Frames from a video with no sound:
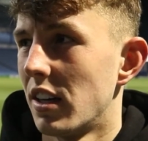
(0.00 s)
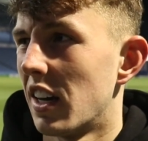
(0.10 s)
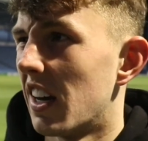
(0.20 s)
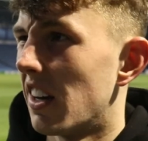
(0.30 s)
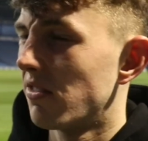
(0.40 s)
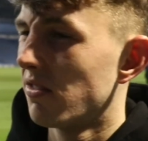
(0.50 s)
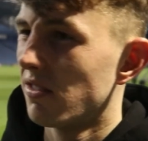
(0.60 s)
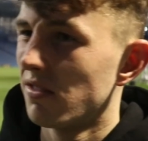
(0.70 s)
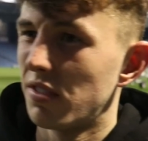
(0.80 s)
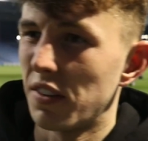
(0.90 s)

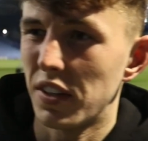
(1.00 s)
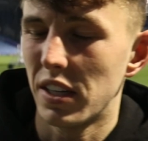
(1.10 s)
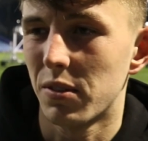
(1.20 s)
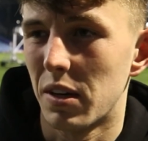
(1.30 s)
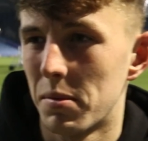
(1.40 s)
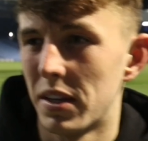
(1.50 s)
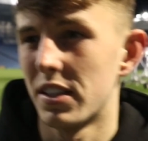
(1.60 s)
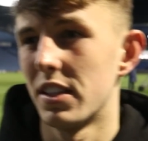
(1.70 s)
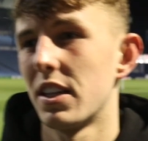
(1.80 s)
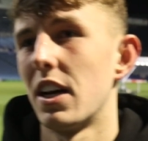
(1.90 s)
yeah, 15, 20
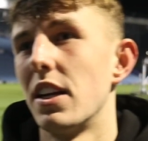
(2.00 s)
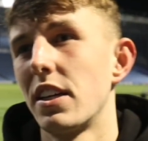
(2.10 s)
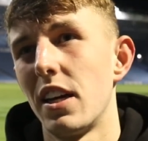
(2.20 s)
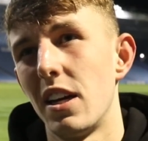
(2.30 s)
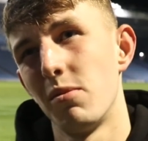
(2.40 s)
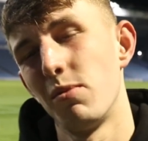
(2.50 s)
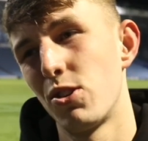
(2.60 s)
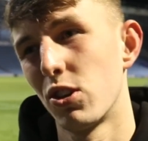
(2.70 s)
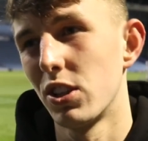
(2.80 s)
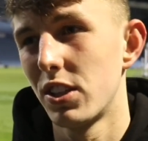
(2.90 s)
minutes at the start of the game,
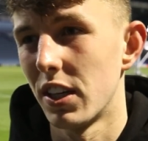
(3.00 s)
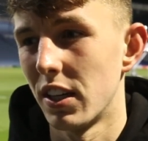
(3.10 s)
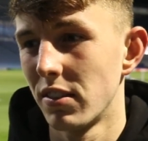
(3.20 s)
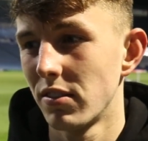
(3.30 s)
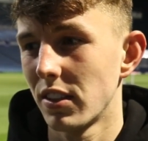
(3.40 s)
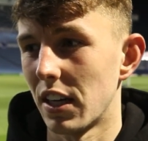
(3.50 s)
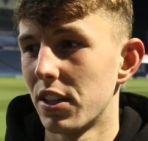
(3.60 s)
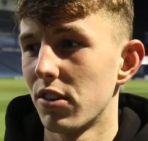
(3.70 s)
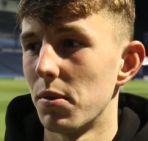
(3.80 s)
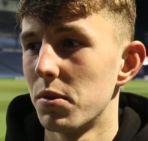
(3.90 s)
struggled to get
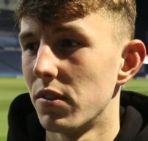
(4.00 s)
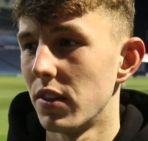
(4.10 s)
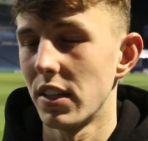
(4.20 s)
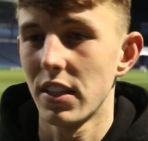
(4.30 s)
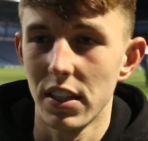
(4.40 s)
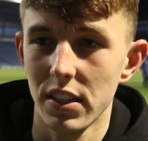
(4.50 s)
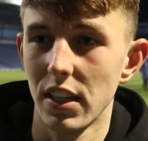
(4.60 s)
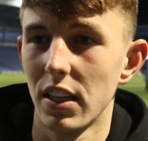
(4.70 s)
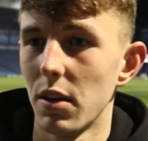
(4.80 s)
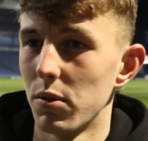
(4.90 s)
to grips with the
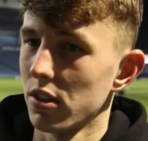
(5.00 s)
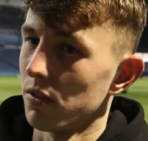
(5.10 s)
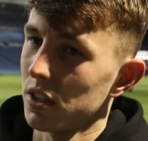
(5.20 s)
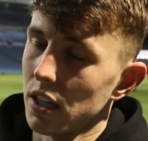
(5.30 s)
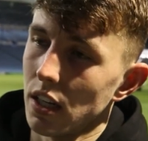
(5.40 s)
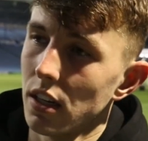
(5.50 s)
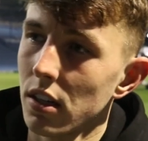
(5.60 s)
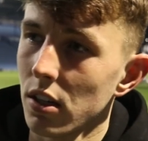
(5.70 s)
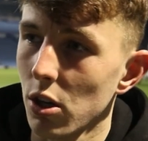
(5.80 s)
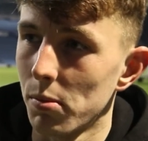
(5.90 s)
intensity. They was obviously
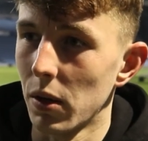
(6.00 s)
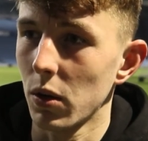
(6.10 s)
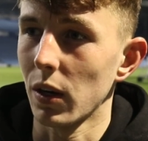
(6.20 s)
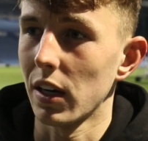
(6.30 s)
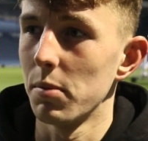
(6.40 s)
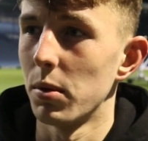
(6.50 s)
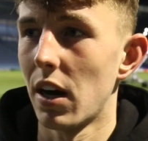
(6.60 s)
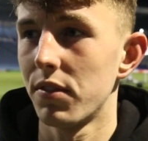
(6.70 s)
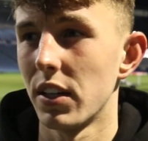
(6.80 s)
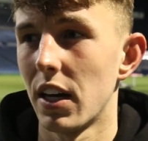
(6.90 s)
come out quickly,
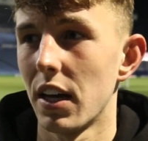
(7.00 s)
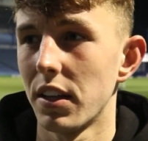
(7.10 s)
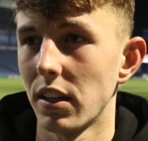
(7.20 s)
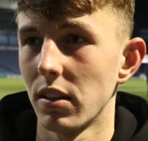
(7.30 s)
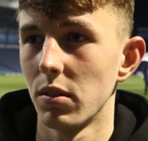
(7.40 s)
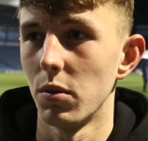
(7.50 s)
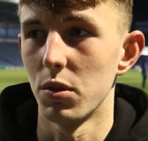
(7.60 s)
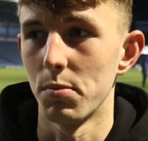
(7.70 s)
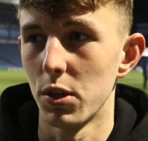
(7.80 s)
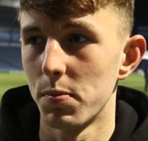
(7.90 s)
but after that, I think it
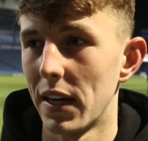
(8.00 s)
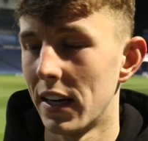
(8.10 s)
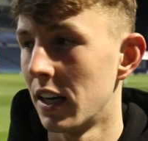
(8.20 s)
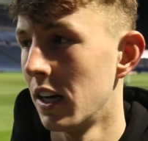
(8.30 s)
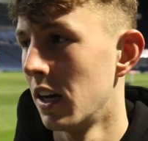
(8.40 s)
was much better.